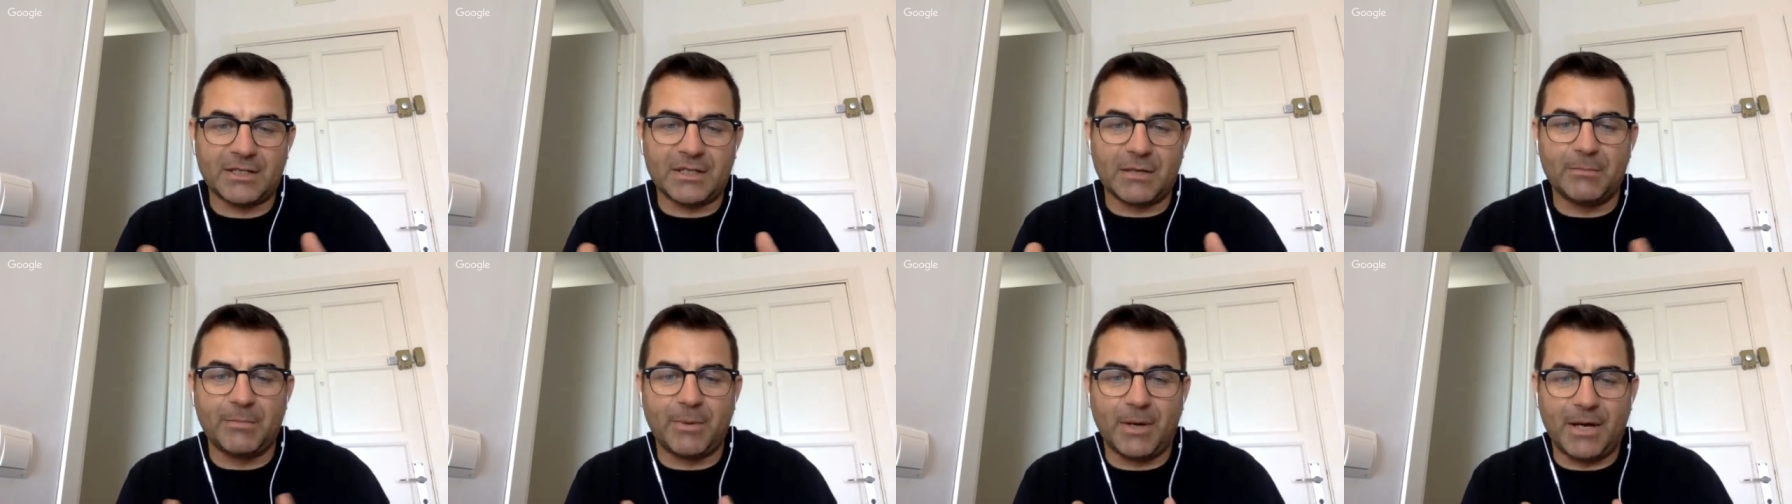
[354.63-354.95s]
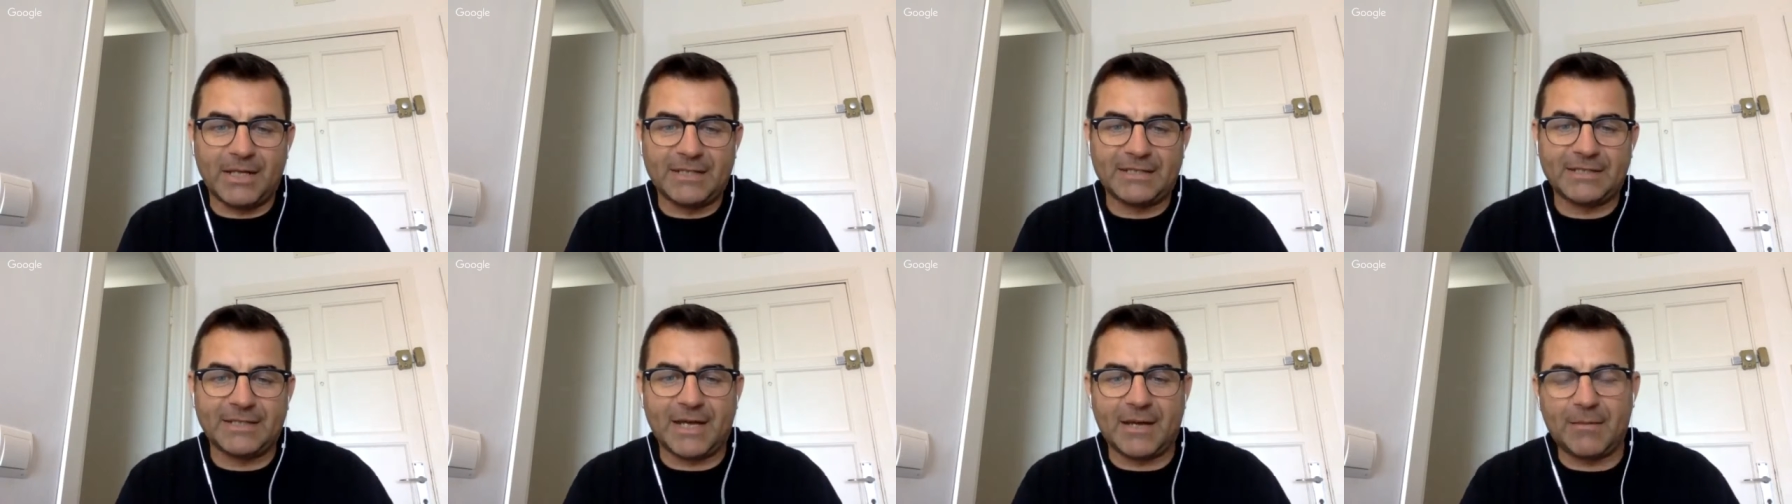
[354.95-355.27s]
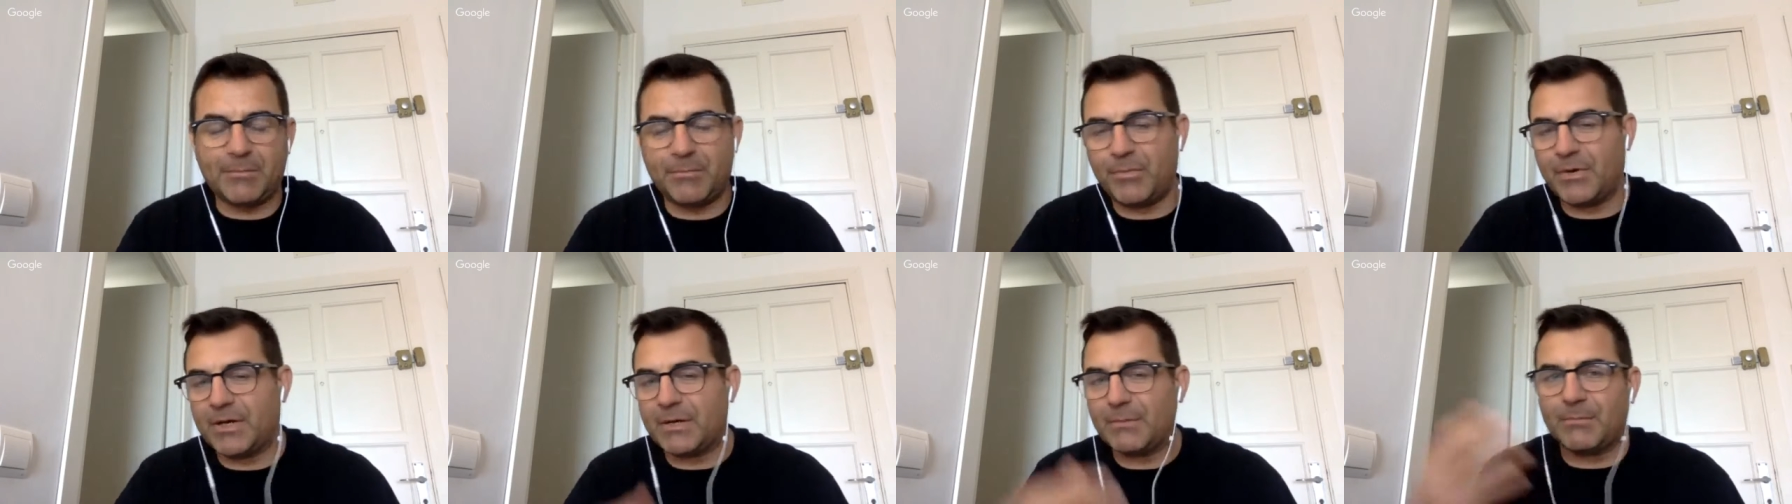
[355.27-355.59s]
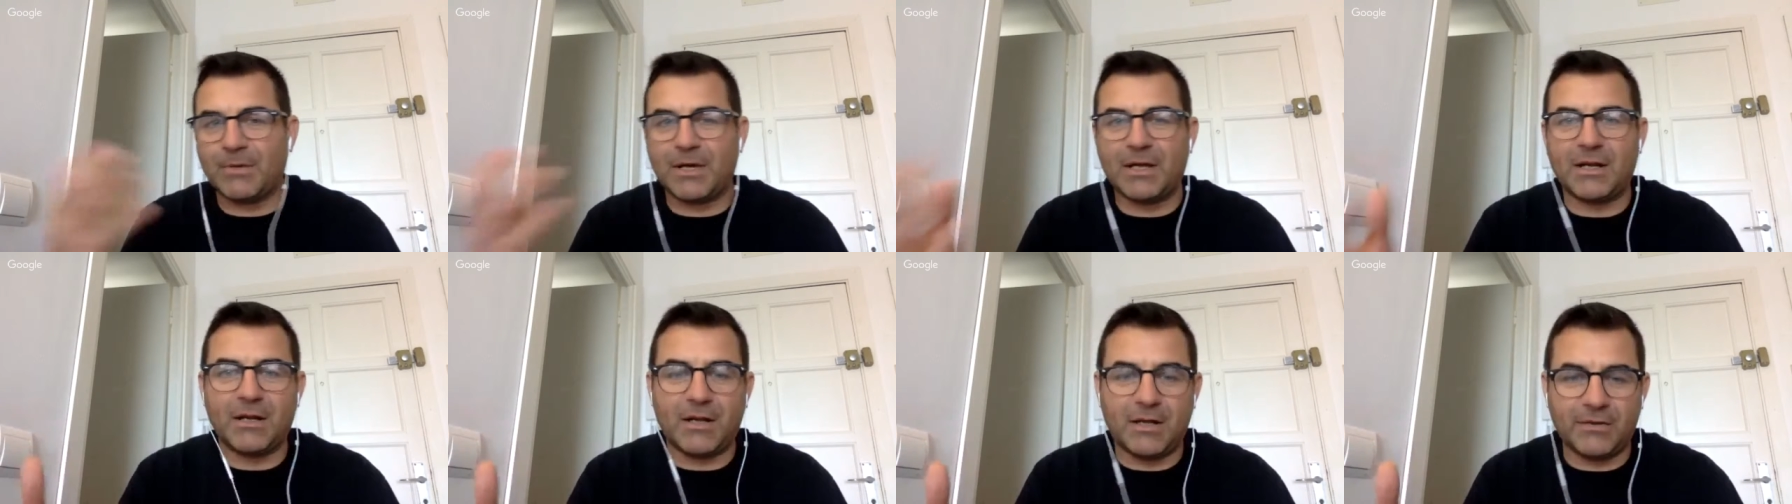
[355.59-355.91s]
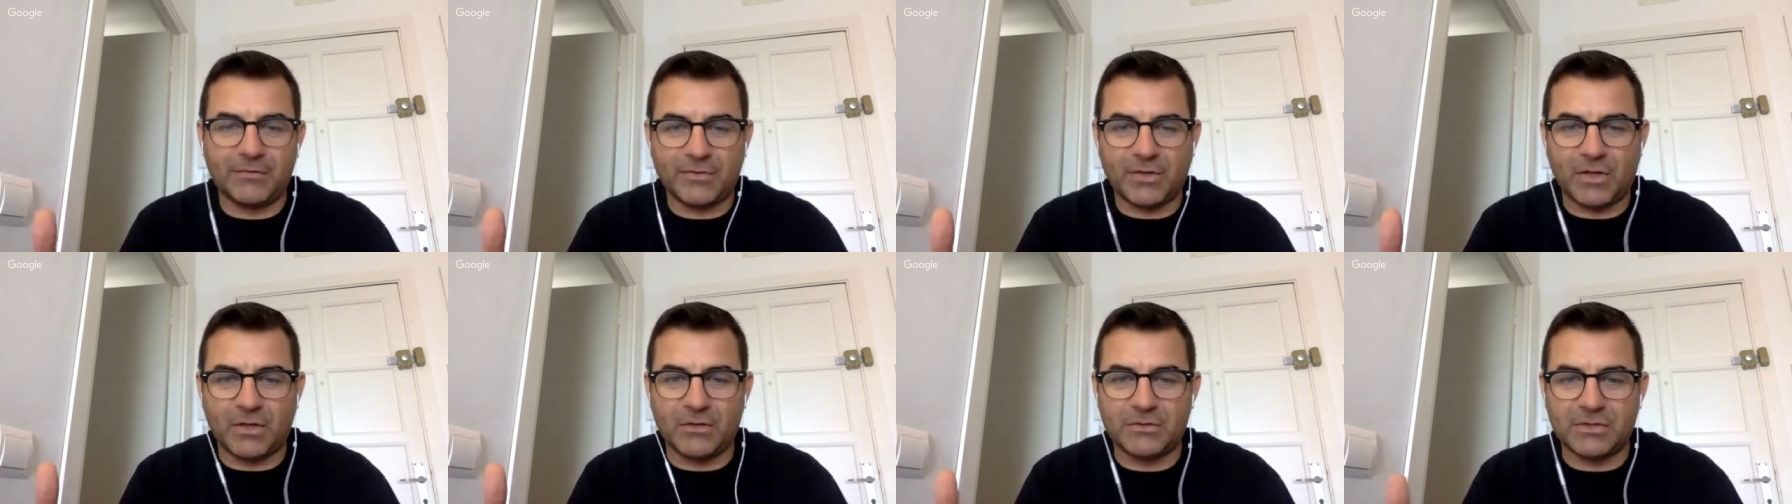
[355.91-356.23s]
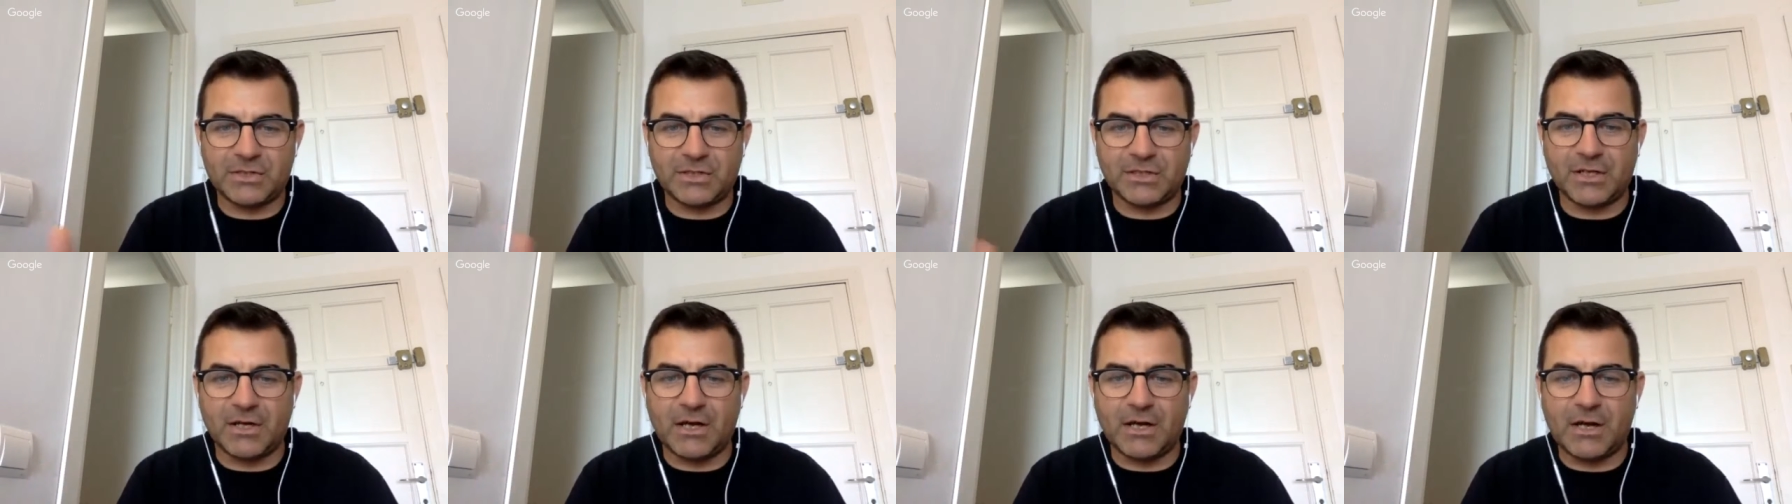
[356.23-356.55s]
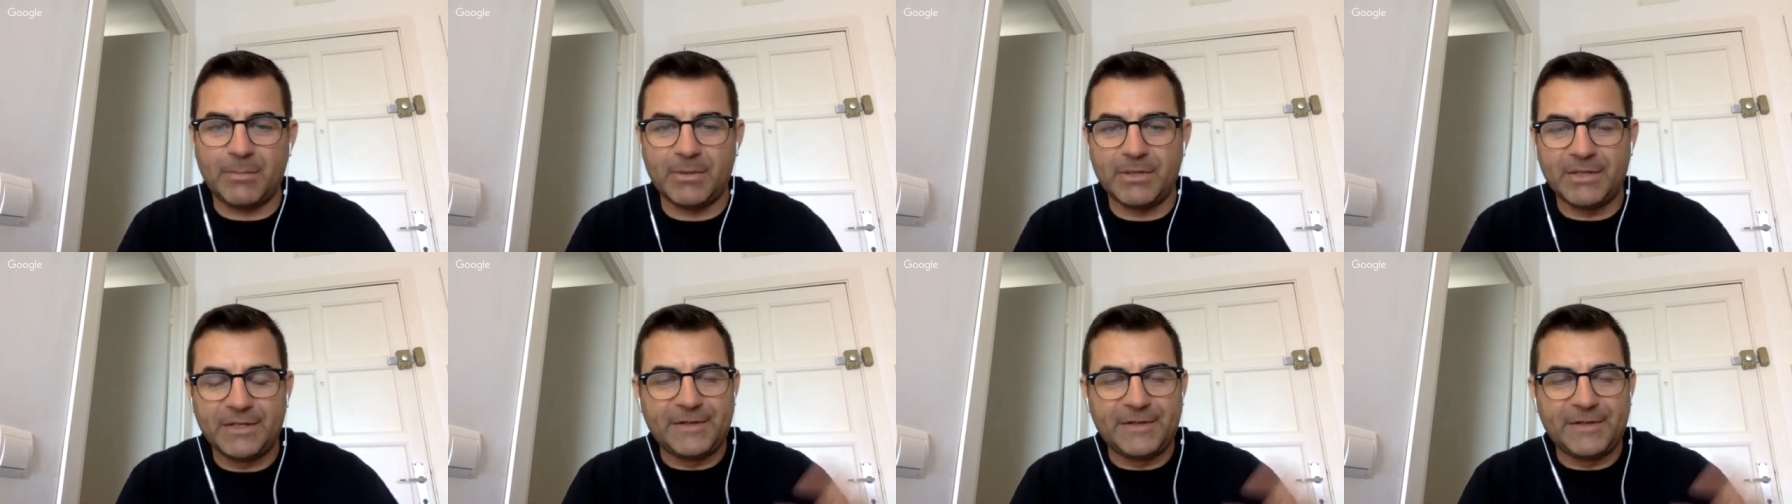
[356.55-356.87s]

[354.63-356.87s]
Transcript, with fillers: combine that, bring my life coaching up,